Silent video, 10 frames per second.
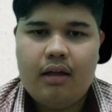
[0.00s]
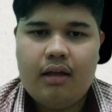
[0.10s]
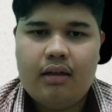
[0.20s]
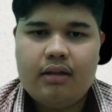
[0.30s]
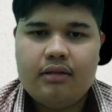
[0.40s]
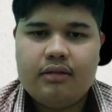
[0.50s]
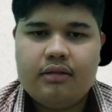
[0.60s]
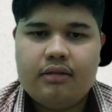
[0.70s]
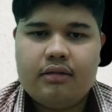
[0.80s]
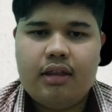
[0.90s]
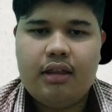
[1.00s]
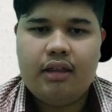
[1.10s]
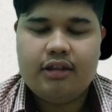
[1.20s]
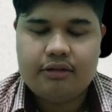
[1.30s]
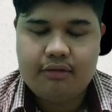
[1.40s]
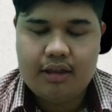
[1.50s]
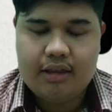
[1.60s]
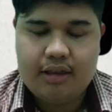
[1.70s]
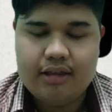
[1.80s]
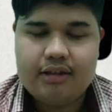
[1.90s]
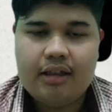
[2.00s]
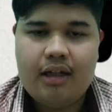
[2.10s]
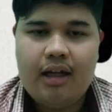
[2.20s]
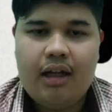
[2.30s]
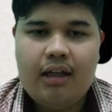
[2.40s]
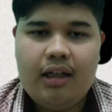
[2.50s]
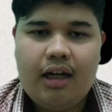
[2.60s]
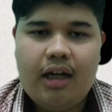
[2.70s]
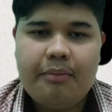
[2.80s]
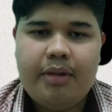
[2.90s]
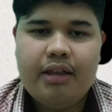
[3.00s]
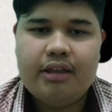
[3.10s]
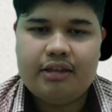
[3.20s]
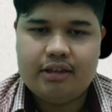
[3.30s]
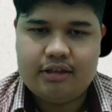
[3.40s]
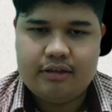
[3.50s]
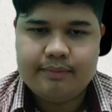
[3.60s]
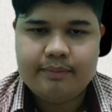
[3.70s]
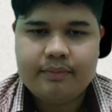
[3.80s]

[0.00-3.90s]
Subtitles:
And the last one is liabilities.